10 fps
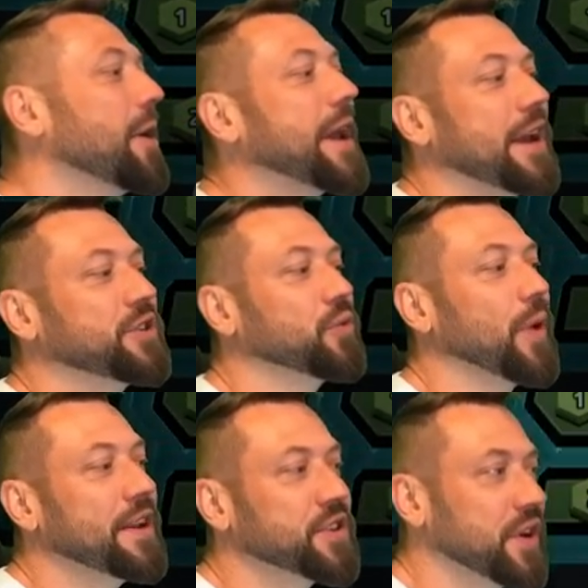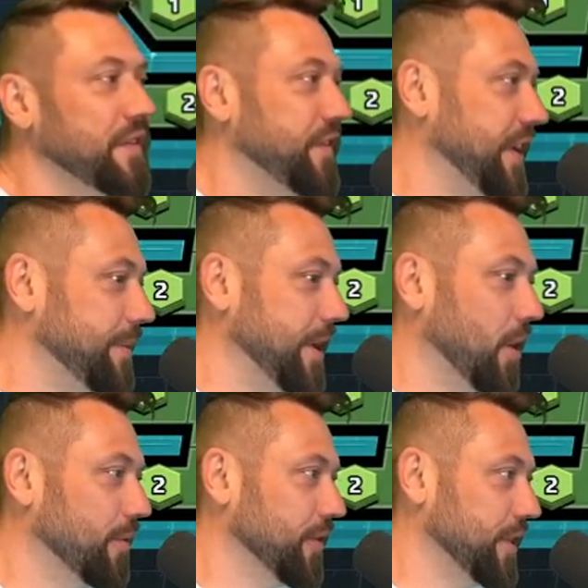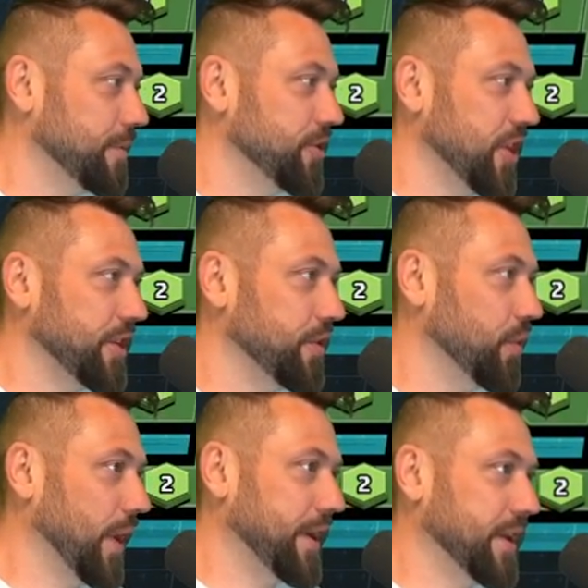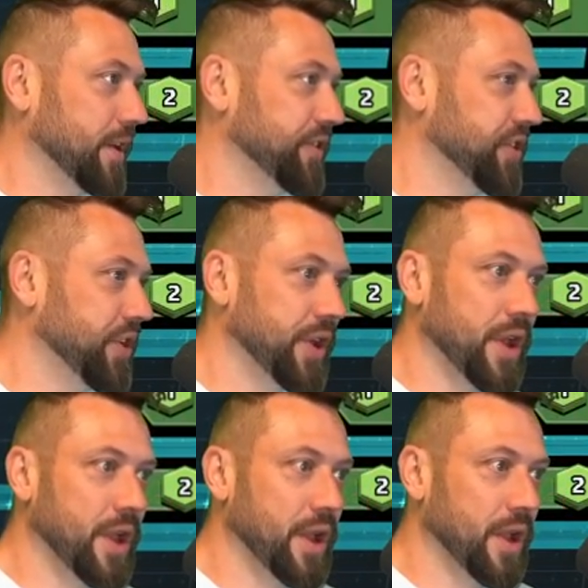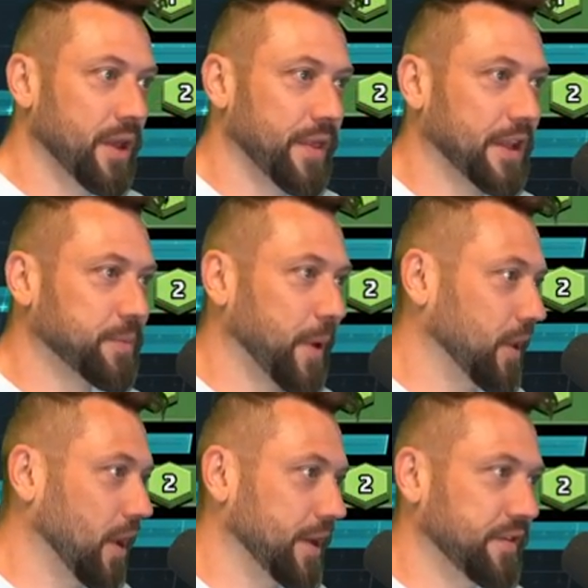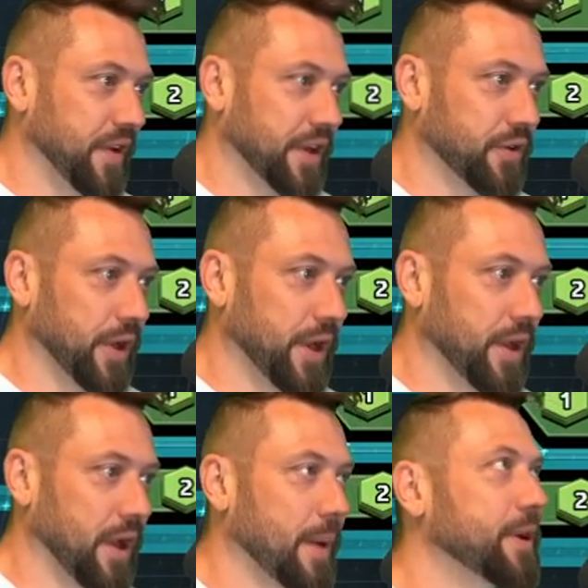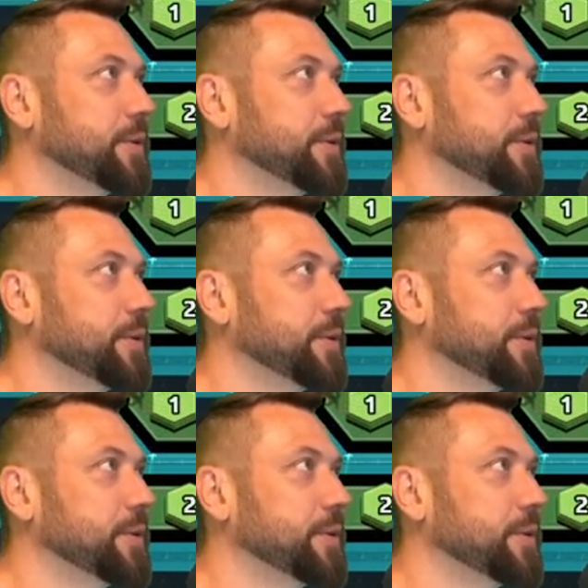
okay, so Red's going to feed me, hopefully, the magenta and the white kills. That's my line to victory. I'm